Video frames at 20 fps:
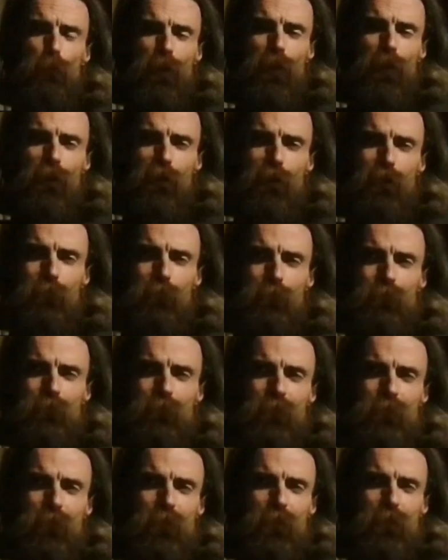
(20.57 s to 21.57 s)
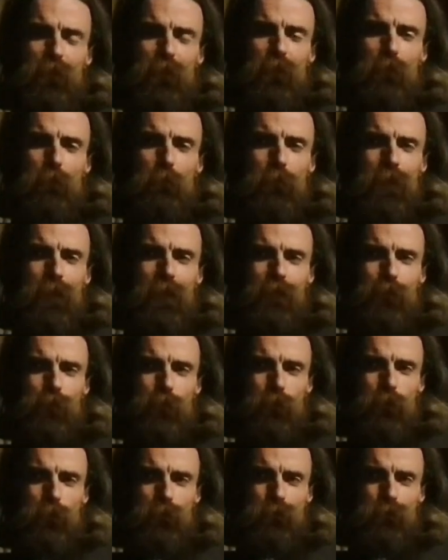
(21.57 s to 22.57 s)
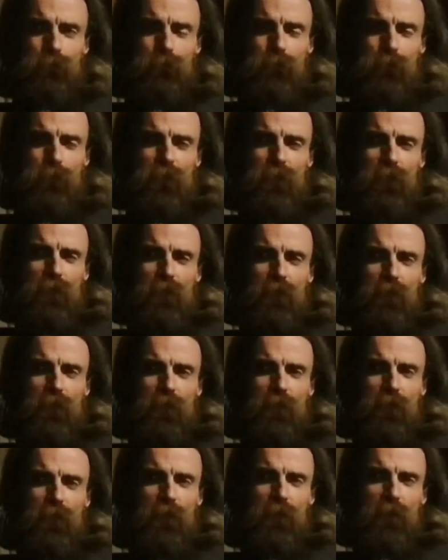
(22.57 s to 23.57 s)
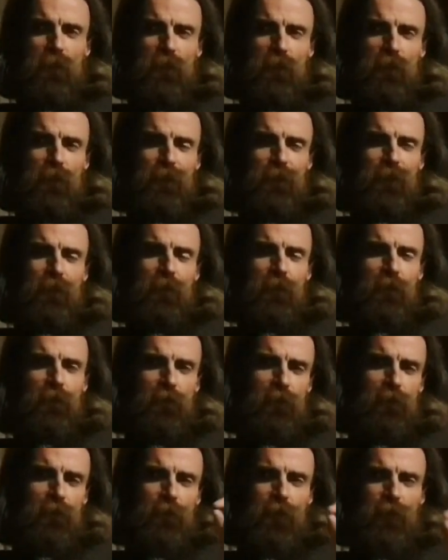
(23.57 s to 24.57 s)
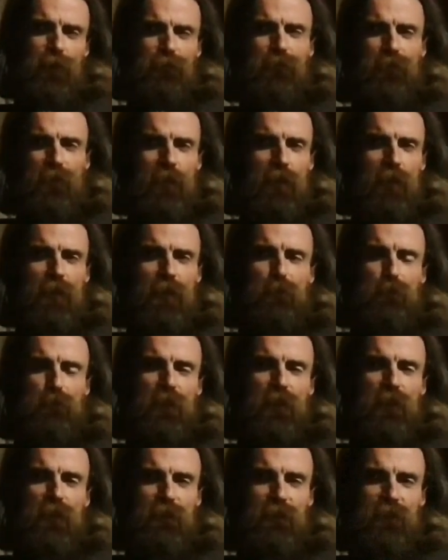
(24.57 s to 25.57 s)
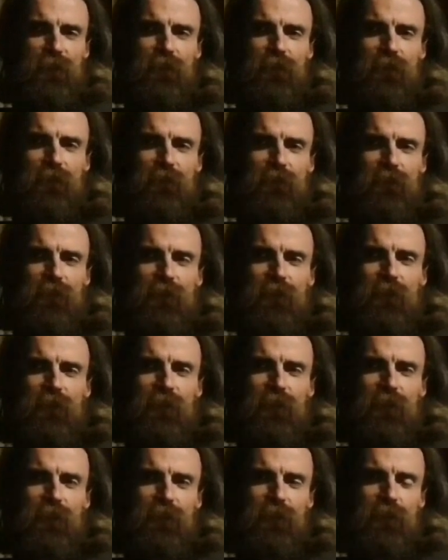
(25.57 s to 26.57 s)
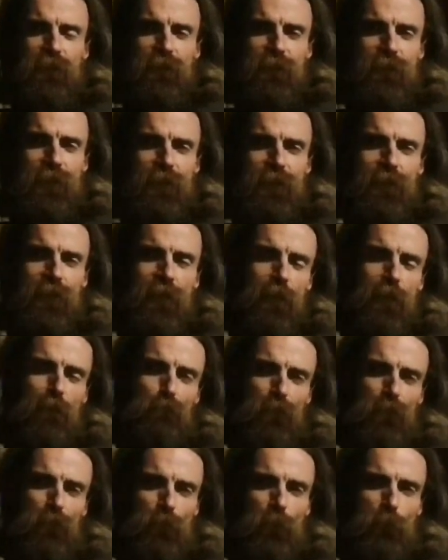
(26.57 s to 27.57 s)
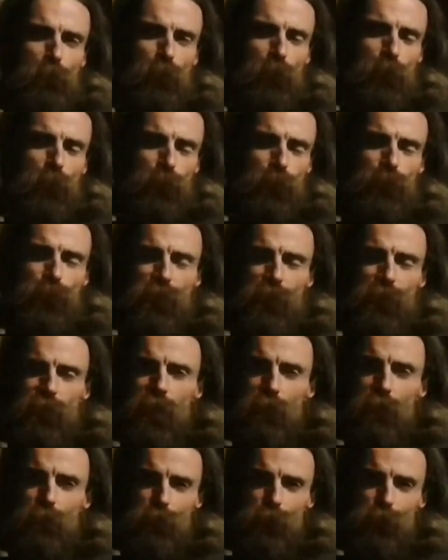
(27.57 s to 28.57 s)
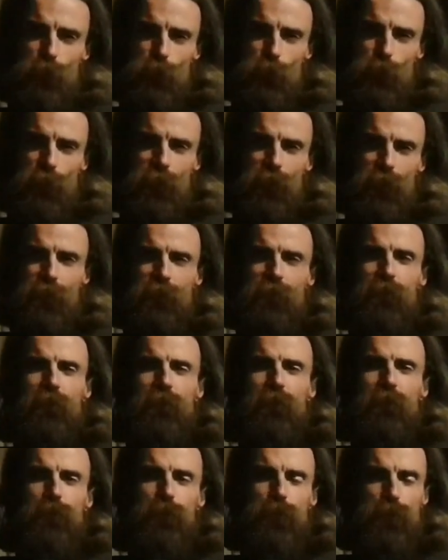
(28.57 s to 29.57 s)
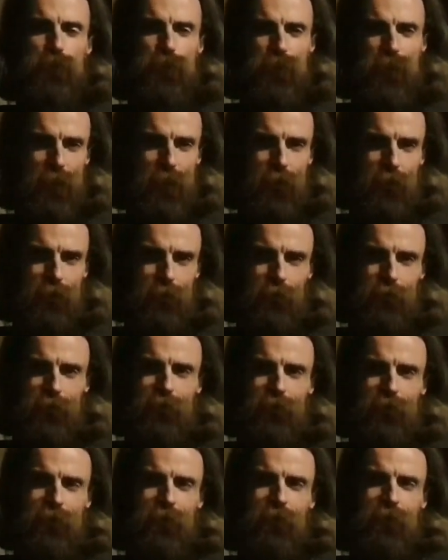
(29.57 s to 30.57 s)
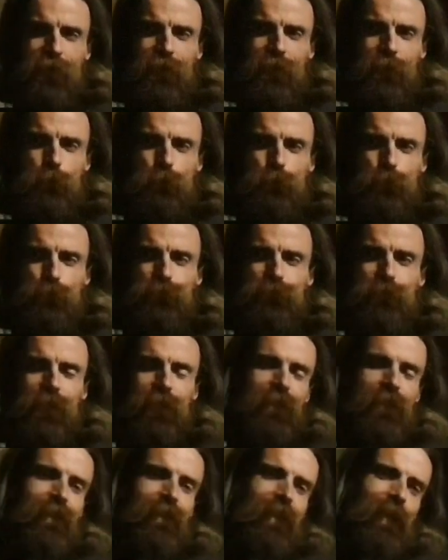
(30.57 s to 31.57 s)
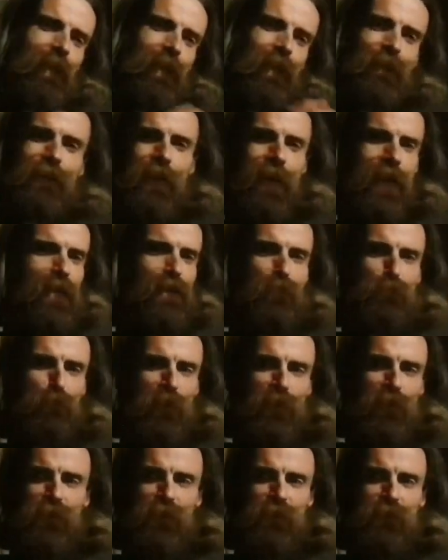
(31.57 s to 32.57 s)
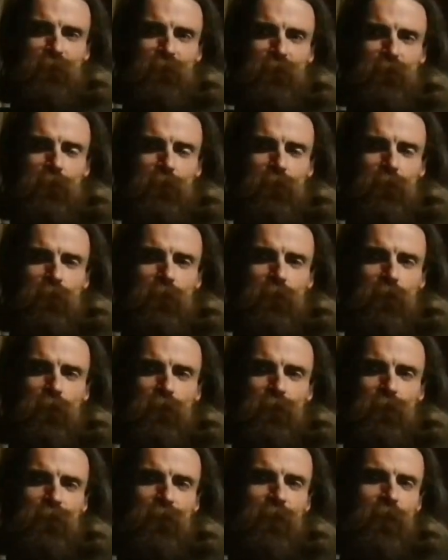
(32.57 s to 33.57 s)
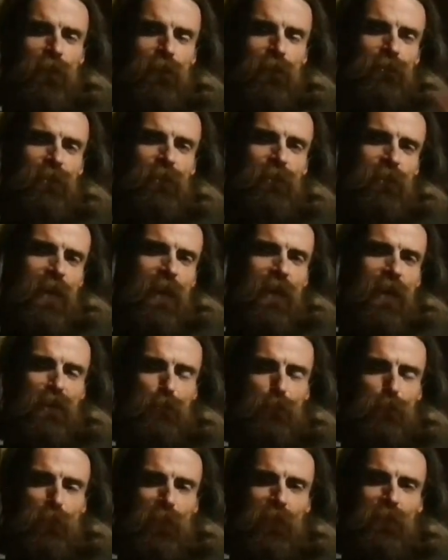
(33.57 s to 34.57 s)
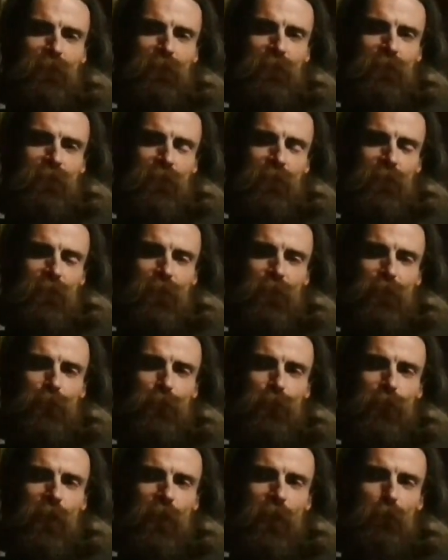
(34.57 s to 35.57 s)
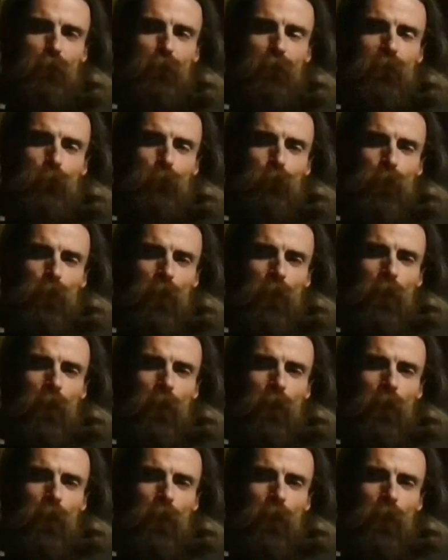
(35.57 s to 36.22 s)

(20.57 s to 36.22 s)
ball model in every aspect cannot be reproduced in a laboratory to scale in any aspect. None of these aspects that they describe,